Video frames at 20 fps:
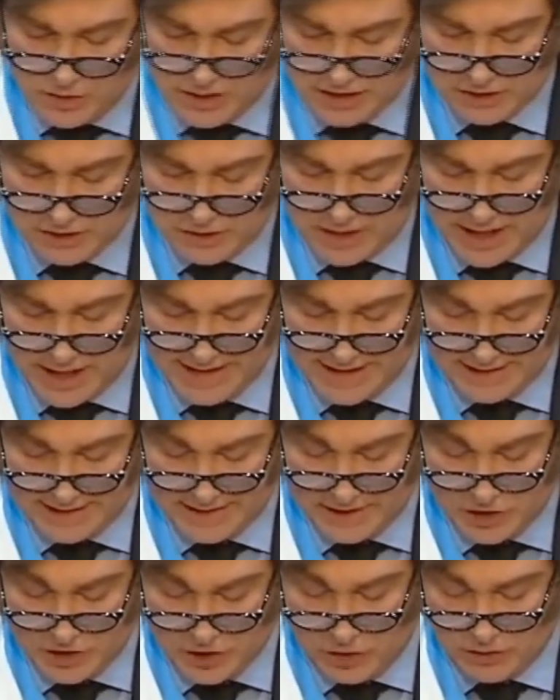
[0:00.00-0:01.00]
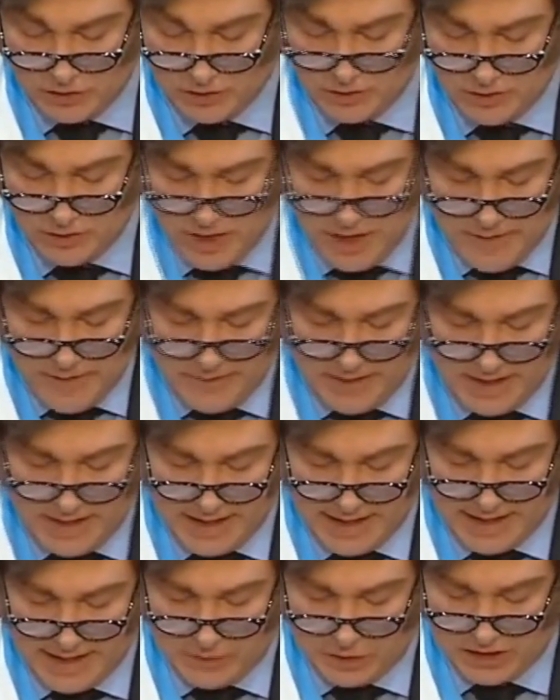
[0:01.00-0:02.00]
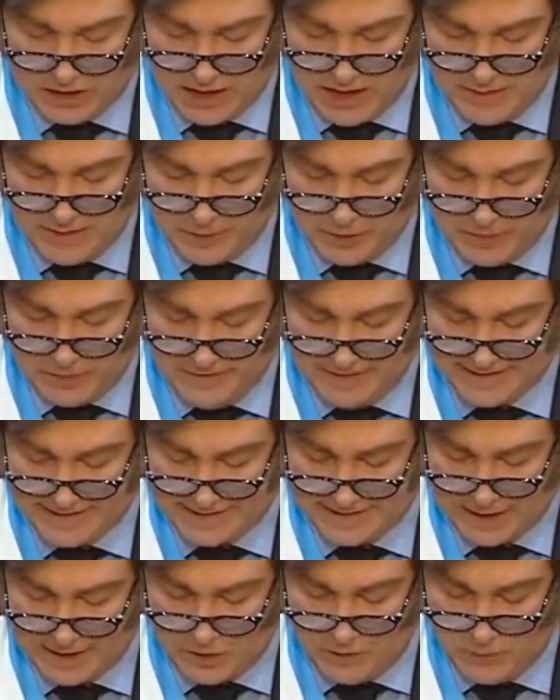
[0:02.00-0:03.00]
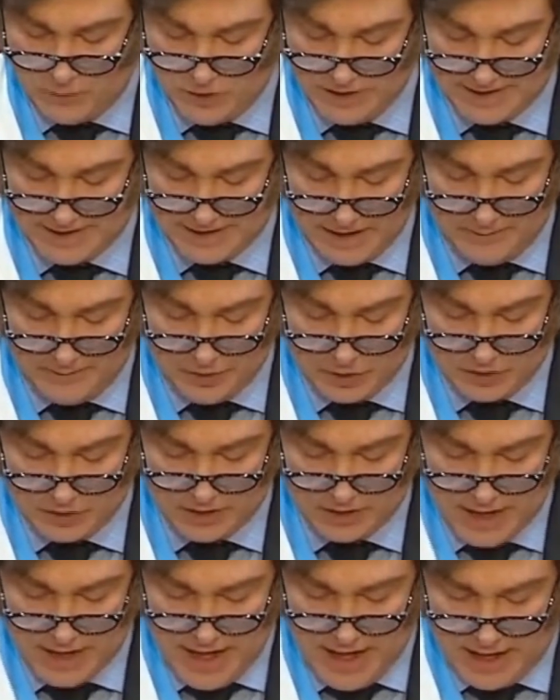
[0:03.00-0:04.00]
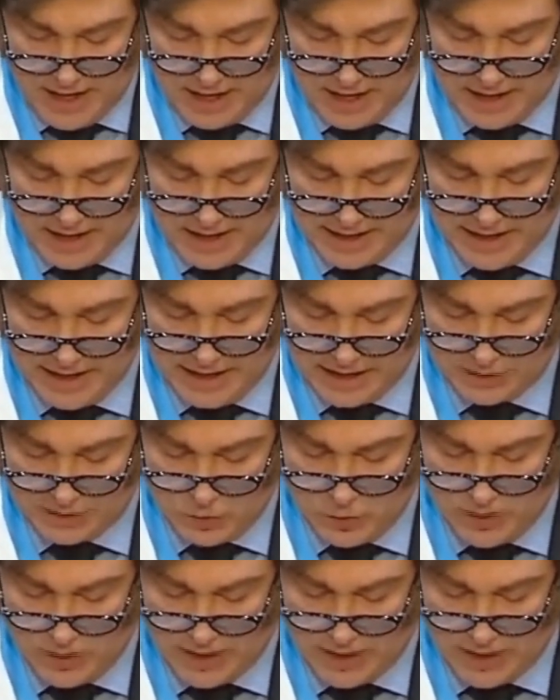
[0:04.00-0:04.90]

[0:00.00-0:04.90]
Someone finally willing to dismantle the corrupt system that had ruined Argentina.